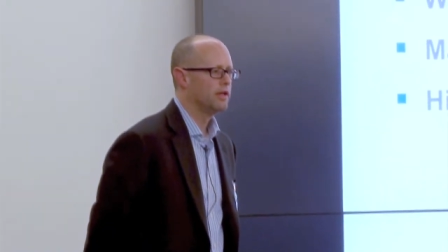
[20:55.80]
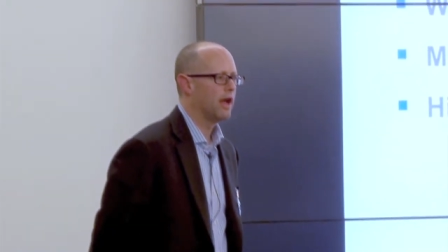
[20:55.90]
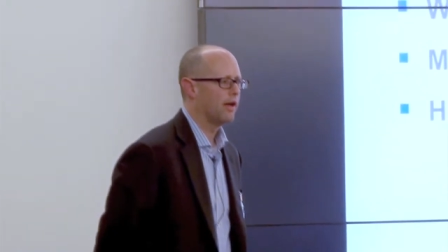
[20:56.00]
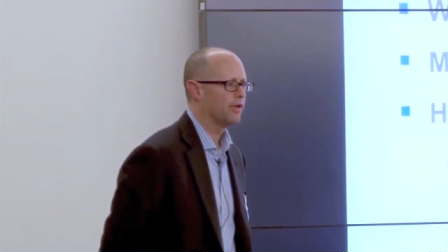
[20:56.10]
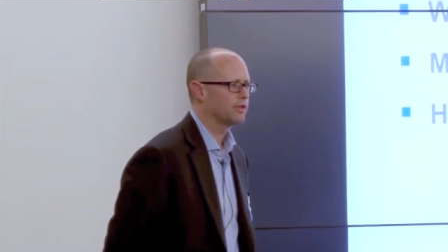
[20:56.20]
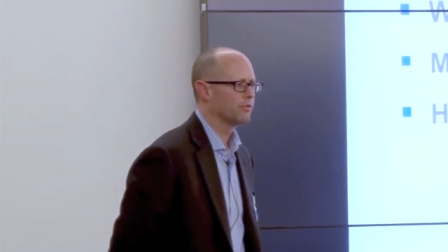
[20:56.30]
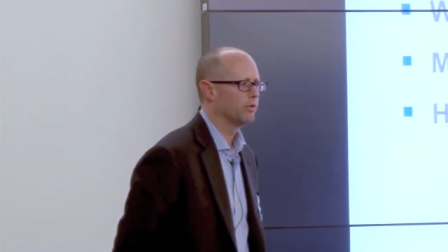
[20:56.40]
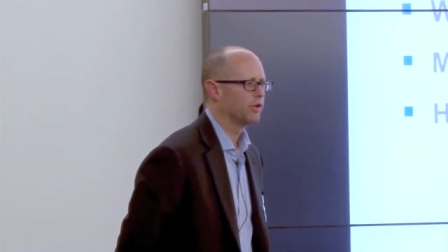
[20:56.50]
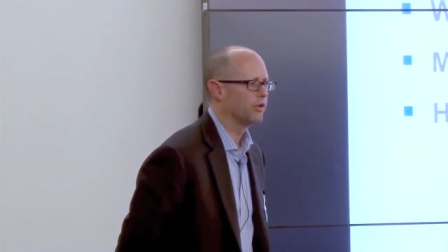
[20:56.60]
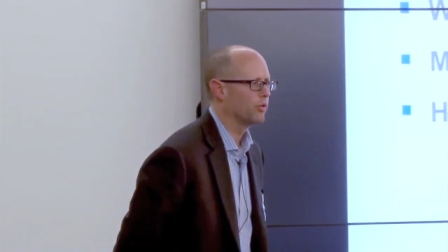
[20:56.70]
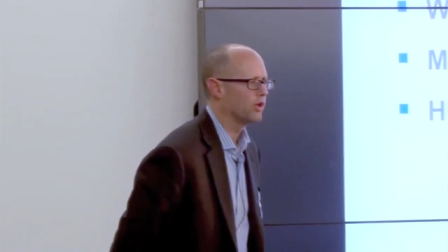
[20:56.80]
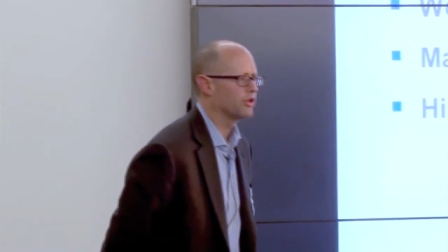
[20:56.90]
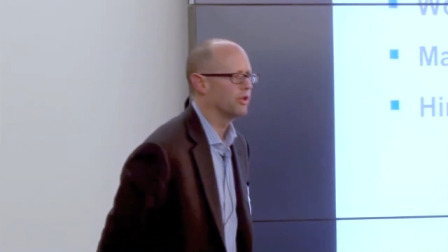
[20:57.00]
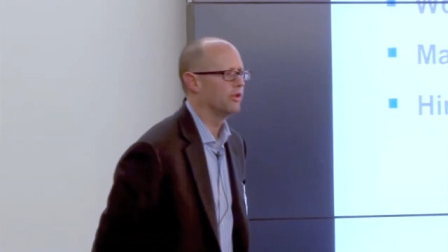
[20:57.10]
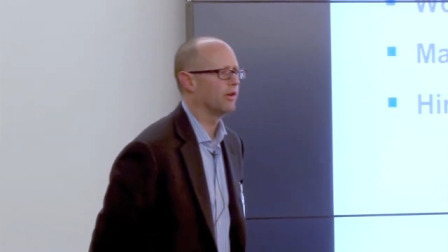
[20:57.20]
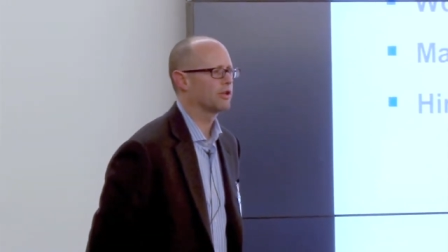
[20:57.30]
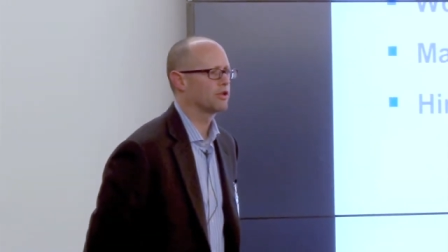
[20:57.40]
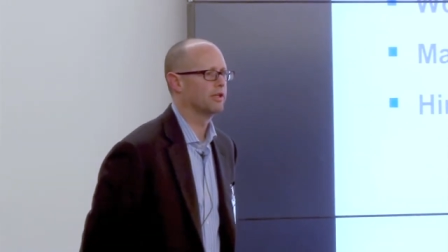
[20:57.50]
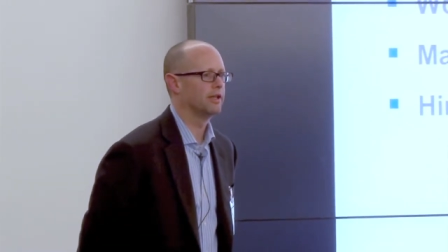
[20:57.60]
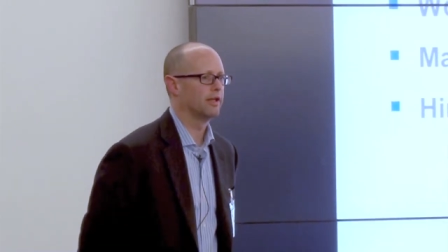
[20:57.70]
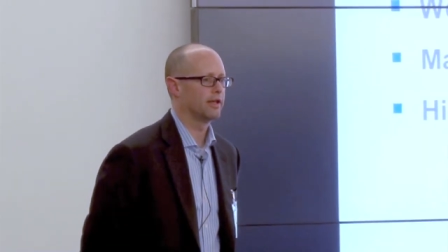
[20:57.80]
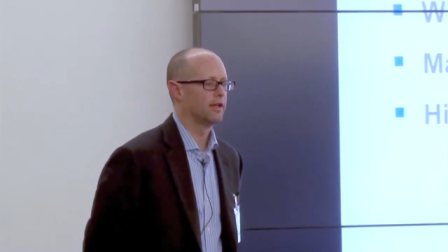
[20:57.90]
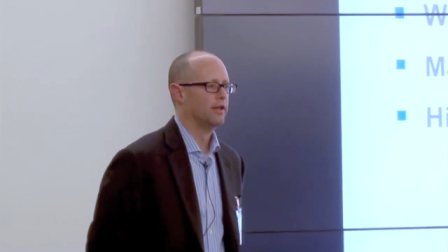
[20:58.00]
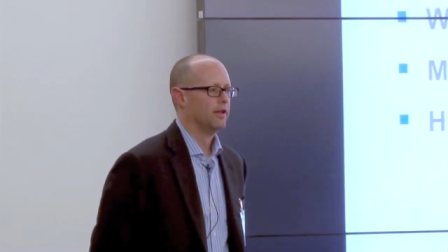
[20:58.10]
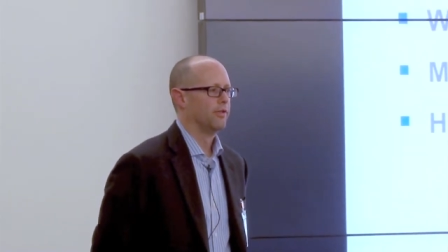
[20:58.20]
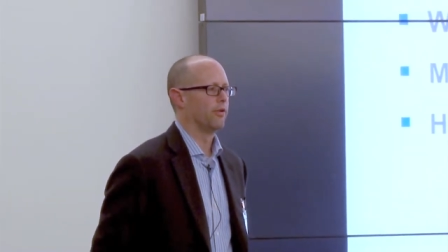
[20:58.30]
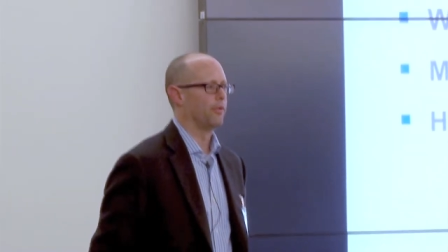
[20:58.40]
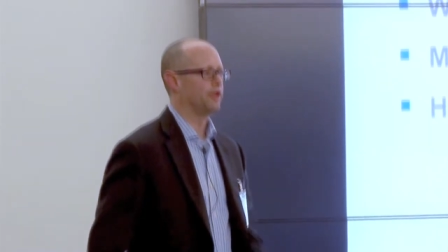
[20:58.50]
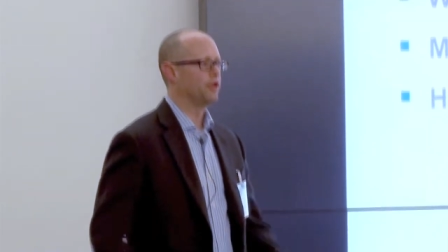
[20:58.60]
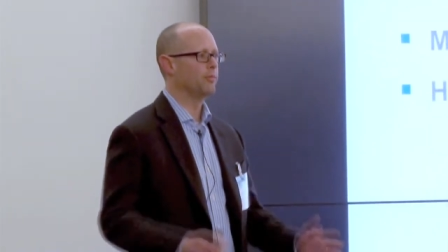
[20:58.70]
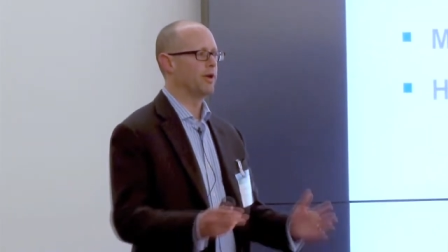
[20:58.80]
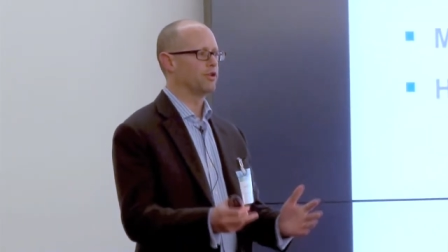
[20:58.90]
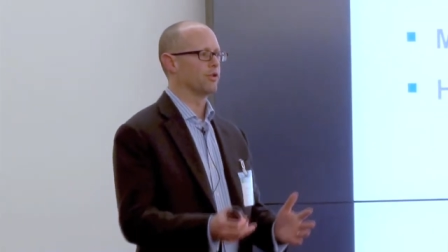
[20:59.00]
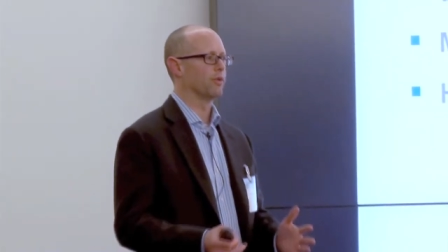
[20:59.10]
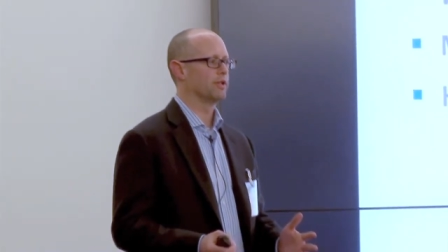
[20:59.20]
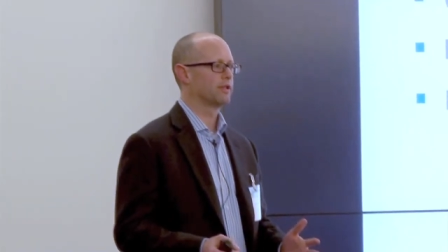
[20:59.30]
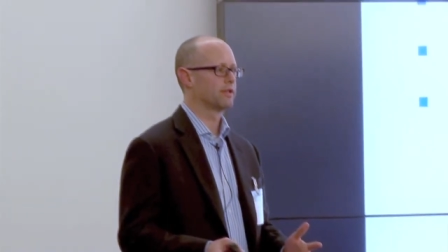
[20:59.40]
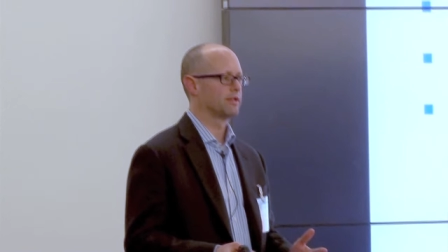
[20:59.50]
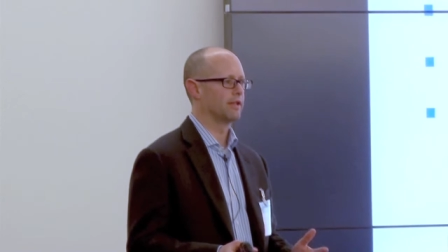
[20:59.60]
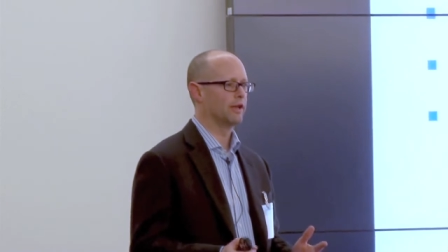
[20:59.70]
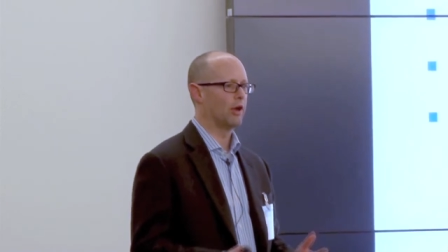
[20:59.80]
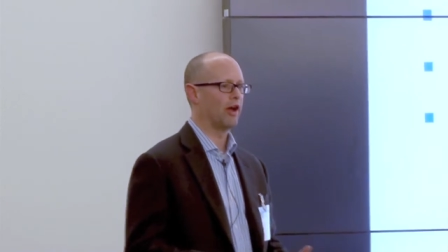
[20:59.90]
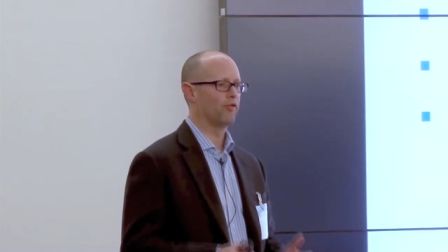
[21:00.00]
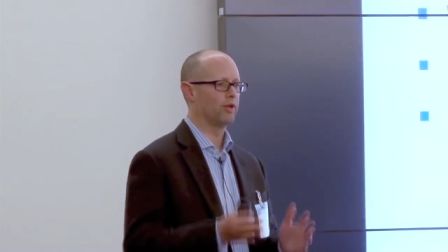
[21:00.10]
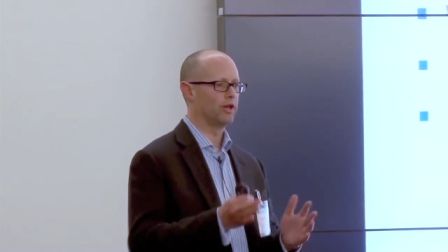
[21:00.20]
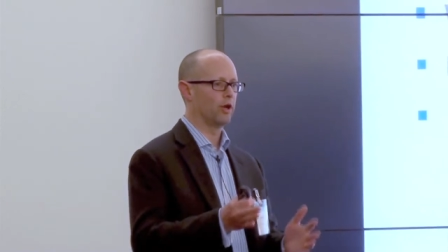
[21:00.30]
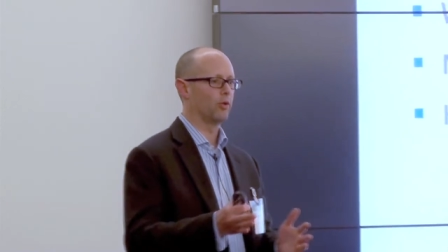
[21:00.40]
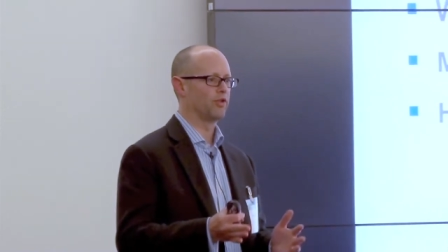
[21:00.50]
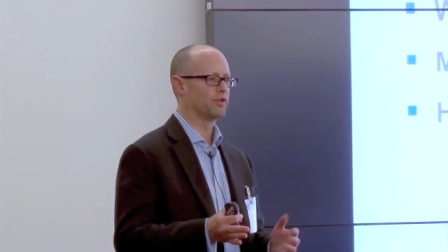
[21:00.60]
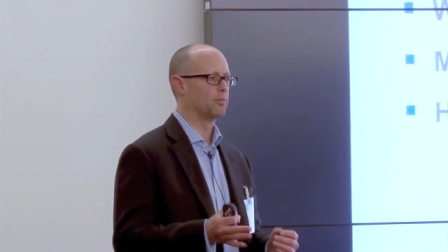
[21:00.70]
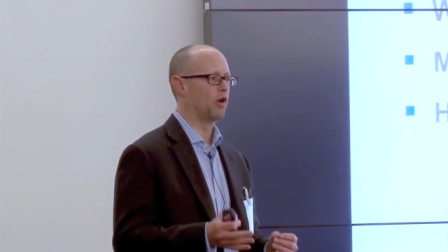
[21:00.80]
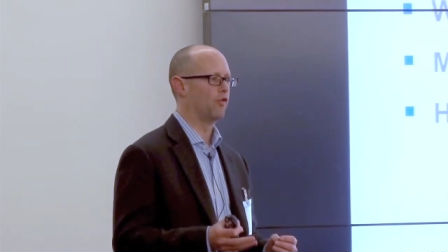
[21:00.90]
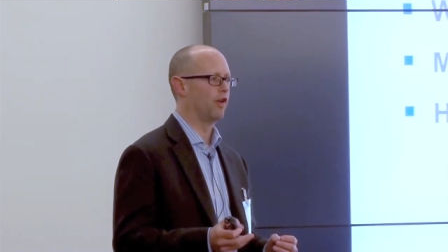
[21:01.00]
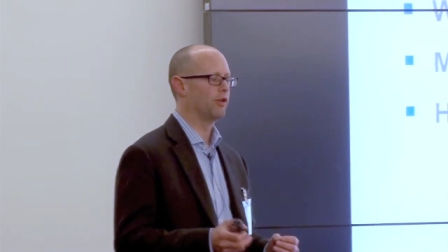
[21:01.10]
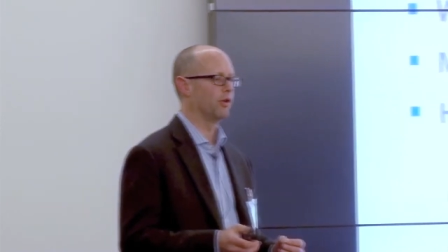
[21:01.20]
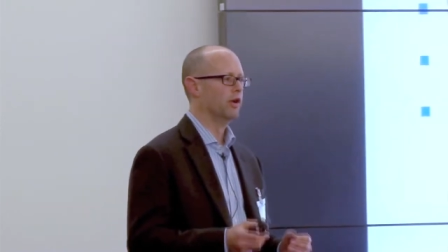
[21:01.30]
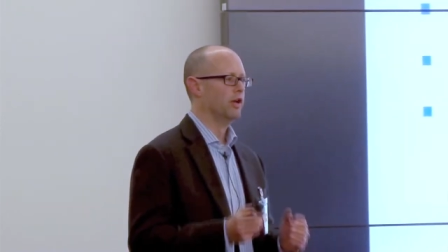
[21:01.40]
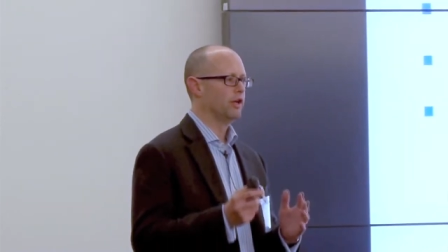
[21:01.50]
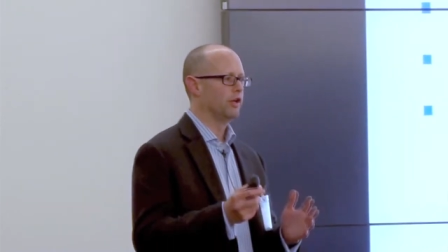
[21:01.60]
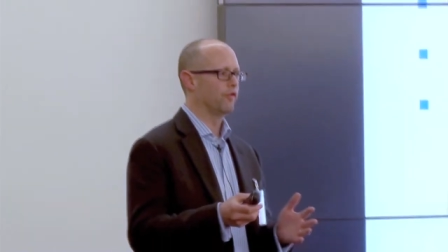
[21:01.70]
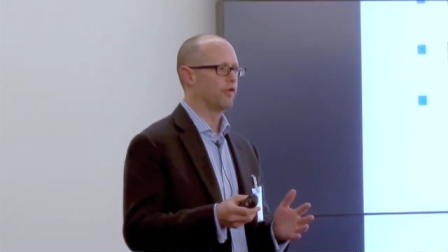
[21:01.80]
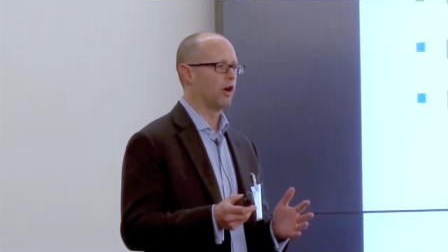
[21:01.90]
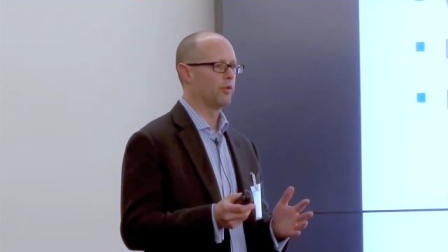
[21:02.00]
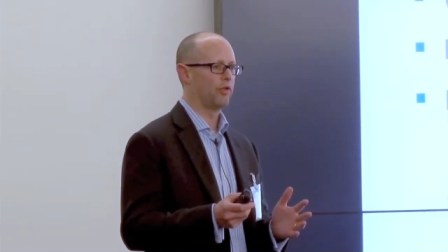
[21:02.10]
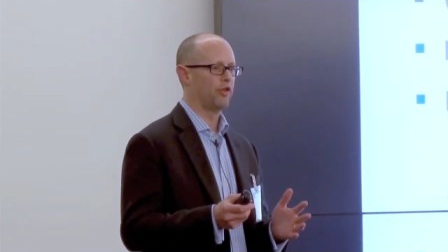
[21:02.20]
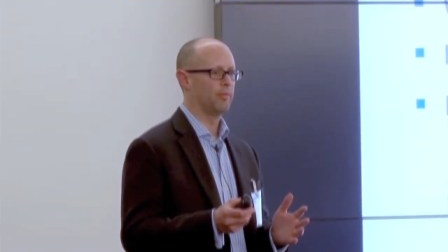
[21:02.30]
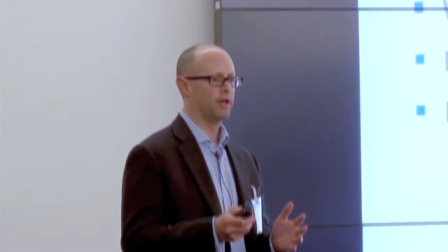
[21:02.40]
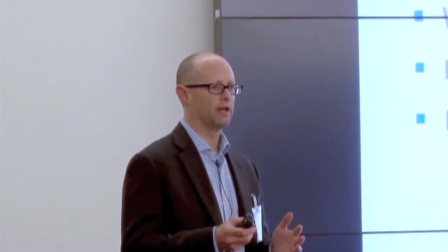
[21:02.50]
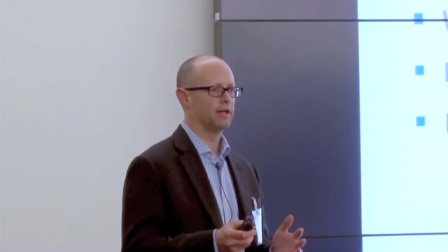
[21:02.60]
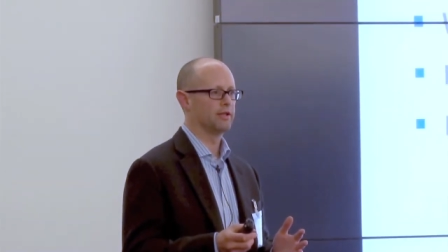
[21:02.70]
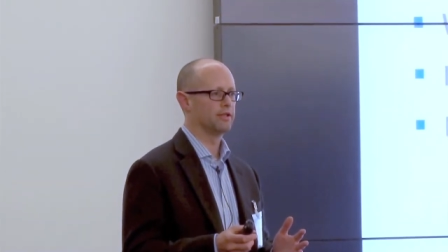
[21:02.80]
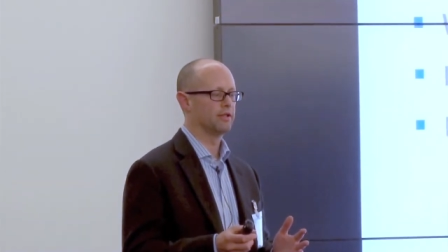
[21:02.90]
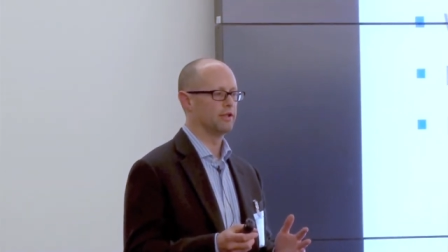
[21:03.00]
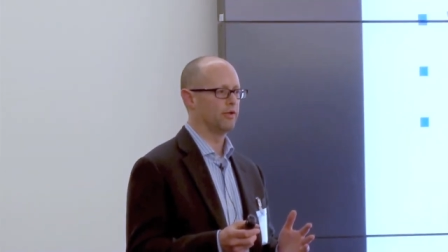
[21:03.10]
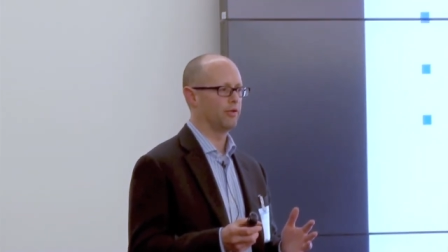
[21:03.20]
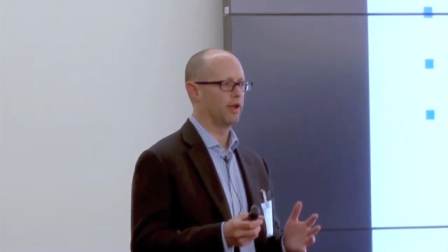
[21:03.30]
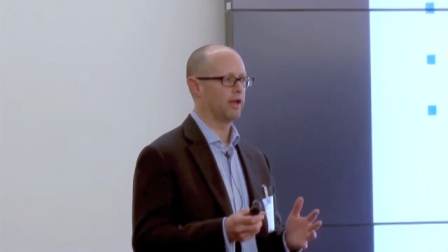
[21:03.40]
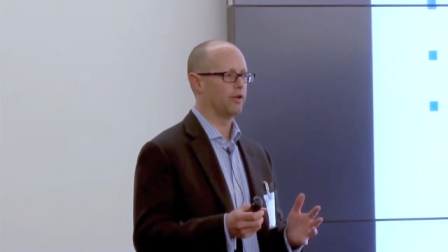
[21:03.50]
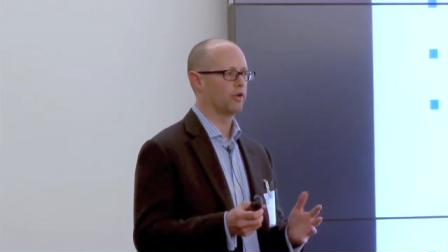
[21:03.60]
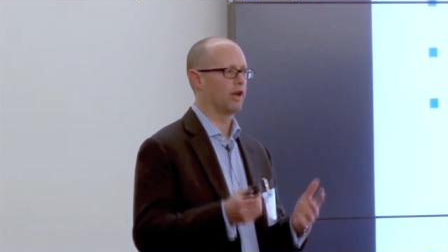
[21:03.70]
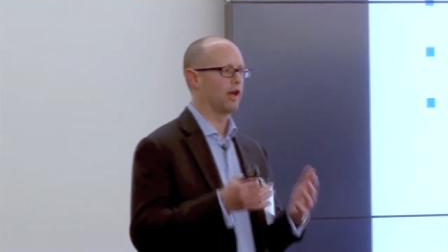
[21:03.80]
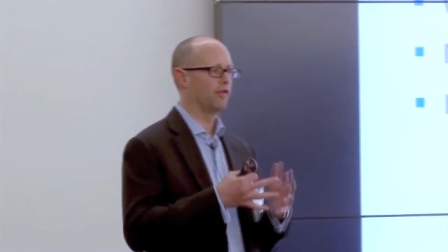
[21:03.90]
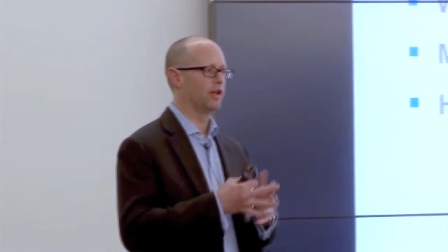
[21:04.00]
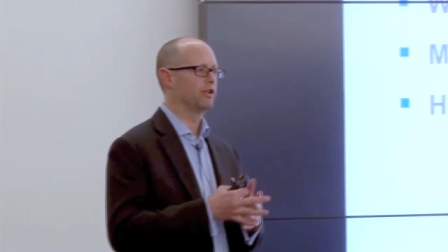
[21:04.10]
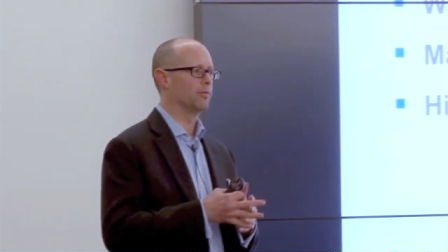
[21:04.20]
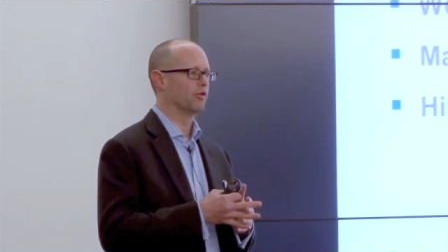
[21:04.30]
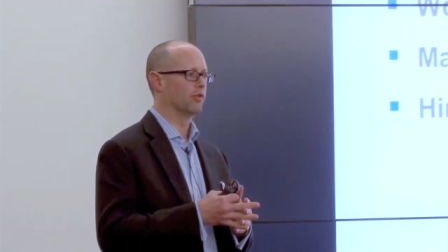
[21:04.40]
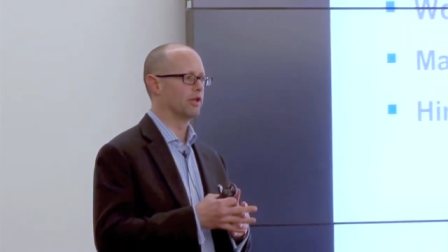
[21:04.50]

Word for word: Yeah, that's a really good question. They're actually like, they're the two major risks that you have when you go with a small vendor. You've gone with them because you think you're going to have an intimate